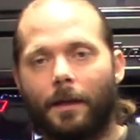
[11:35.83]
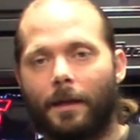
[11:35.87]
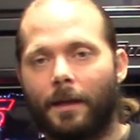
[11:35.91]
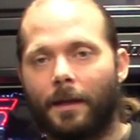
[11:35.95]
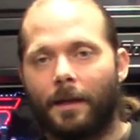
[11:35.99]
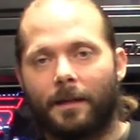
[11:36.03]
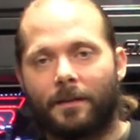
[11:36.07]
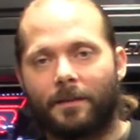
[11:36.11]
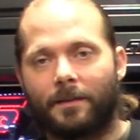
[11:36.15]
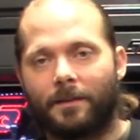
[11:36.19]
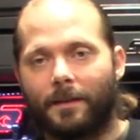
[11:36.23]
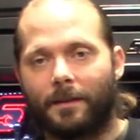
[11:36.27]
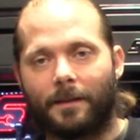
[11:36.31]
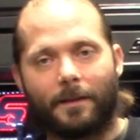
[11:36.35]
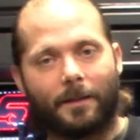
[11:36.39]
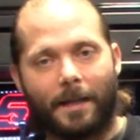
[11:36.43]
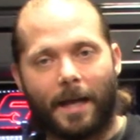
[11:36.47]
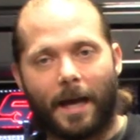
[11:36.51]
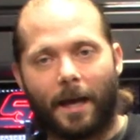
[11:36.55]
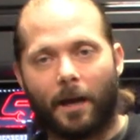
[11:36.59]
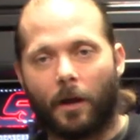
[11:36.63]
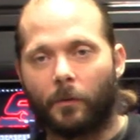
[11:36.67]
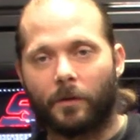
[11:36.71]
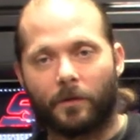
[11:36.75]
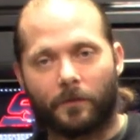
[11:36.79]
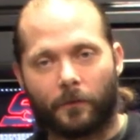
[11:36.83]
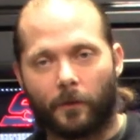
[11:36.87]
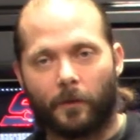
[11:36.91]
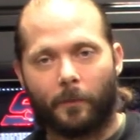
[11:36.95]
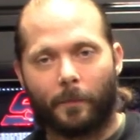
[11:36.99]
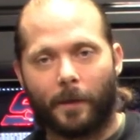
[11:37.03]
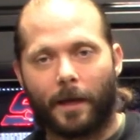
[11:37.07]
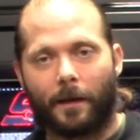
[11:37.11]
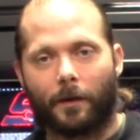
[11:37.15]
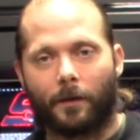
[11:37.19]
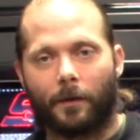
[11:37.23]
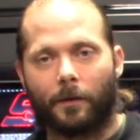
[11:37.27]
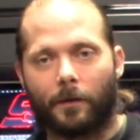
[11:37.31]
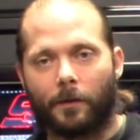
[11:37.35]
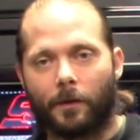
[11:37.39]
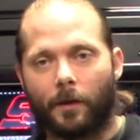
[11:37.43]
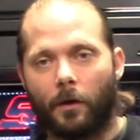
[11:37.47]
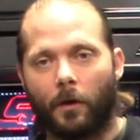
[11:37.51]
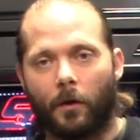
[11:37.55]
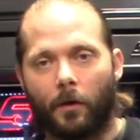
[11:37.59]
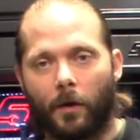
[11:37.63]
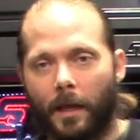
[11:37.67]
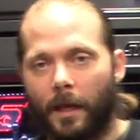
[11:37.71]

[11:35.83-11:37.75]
It's not always for the better, you know.